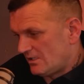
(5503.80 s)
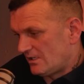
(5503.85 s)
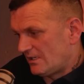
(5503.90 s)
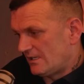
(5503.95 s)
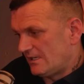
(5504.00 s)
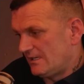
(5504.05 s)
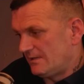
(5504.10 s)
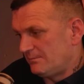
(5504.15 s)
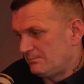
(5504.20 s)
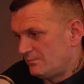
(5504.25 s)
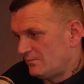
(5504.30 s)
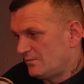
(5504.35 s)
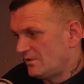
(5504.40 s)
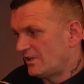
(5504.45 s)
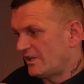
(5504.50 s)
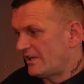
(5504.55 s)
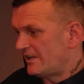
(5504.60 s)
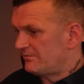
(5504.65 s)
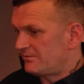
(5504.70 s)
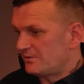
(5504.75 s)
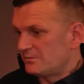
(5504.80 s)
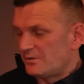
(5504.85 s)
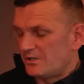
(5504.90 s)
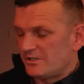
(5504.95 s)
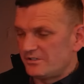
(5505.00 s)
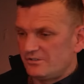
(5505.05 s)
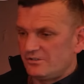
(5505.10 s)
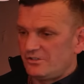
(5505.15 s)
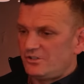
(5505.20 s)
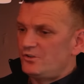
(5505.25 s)
Um,
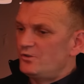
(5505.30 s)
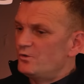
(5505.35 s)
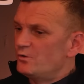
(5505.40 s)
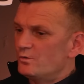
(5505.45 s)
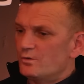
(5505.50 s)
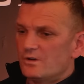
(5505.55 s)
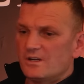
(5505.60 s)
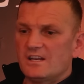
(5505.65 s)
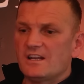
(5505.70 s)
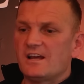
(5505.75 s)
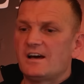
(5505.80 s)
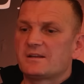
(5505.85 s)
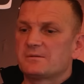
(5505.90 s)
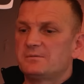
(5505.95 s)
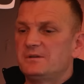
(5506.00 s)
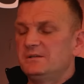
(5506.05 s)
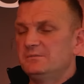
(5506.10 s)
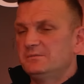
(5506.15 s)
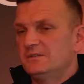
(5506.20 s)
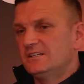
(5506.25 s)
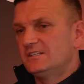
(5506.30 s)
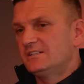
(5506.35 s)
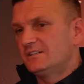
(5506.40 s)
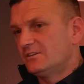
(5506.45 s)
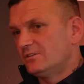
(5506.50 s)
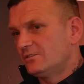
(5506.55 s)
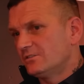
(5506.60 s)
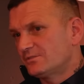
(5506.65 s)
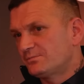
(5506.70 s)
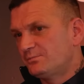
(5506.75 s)
everyone I knew a lot of people in
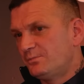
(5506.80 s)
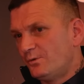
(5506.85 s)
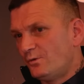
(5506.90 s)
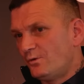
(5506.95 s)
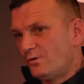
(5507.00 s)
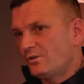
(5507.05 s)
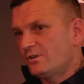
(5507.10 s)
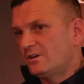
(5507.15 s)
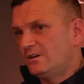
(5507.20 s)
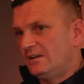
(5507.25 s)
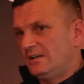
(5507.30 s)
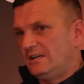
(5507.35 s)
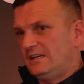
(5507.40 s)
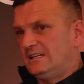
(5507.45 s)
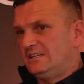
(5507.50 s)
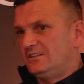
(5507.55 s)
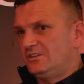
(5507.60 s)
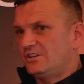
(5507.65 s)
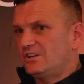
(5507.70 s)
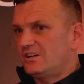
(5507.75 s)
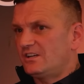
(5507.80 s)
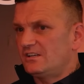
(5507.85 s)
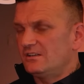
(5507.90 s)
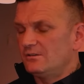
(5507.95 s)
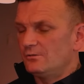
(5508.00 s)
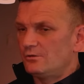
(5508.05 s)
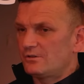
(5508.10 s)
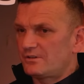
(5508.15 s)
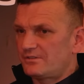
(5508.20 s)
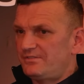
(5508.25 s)
there. I spoke, and I got a
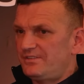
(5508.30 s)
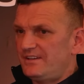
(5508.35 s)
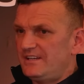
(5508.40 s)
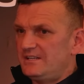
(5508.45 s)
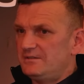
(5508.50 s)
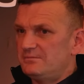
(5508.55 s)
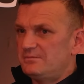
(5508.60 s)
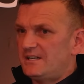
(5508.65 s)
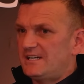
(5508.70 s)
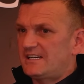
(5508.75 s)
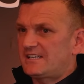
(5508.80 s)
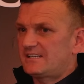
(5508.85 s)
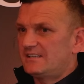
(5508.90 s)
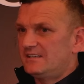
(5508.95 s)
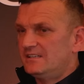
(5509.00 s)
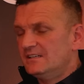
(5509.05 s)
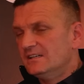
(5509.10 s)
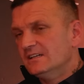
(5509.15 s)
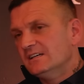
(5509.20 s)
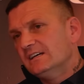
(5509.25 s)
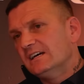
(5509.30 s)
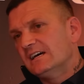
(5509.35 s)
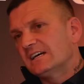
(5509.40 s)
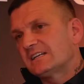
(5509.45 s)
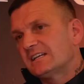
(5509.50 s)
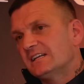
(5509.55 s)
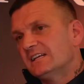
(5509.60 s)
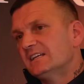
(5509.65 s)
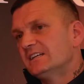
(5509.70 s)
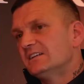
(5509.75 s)
lot of feedback. And
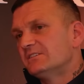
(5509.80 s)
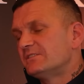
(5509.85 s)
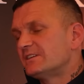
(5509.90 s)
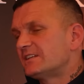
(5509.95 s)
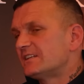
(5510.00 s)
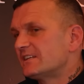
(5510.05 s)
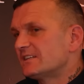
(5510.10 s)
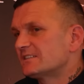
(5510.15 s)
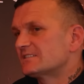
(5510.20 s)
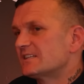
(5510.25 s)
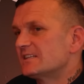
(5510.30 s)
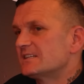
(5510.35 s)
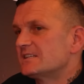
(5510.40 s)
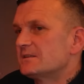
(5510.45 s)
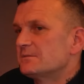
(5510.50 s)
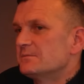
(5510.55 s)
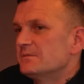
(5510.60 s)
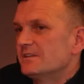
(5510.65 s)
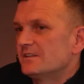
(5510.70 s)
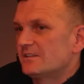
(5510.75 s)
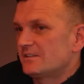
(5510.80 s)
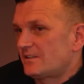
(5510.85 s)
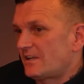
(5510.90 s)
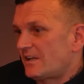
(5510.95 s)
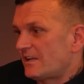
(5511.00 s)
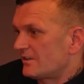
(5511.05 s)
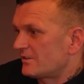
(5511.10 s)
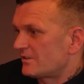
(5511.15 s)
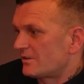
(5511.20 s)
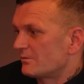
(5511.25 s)
at the end of it, they said uh,
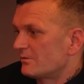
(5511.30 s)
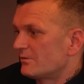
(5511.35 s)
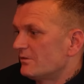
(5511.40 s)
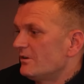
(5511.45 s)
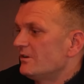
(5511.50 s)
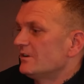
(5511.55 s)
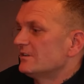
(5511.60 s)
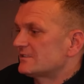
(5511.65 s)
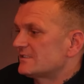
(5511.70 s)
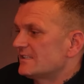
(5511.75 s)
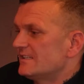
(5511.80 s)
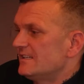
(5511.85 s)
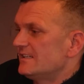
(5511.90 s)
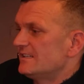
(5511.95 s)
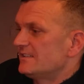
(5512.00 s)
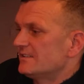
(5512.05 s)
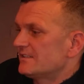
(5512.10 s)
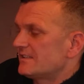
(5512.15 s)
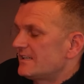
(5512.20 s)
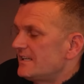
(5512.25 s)
uh they were all saying, uh,